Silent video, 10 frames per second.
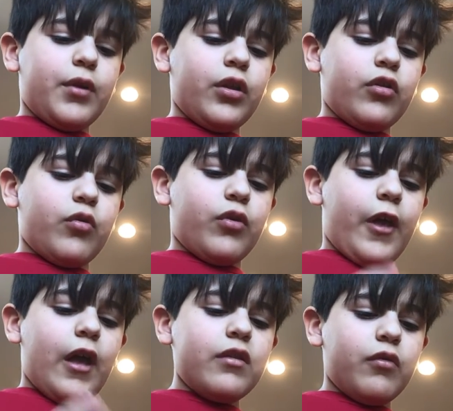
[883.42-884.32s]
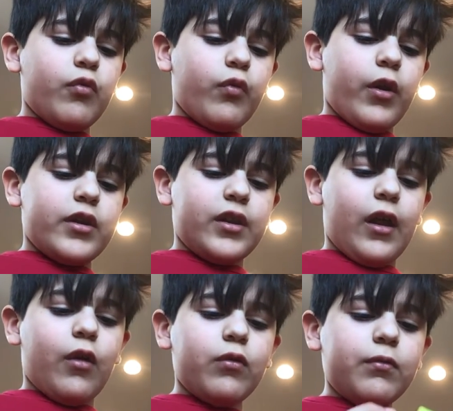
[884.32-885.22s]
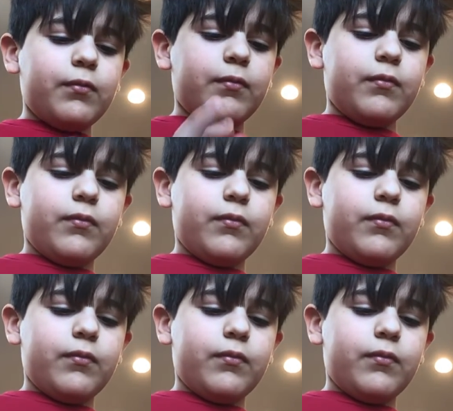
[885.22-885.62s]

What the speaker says: I'm going to do that right now.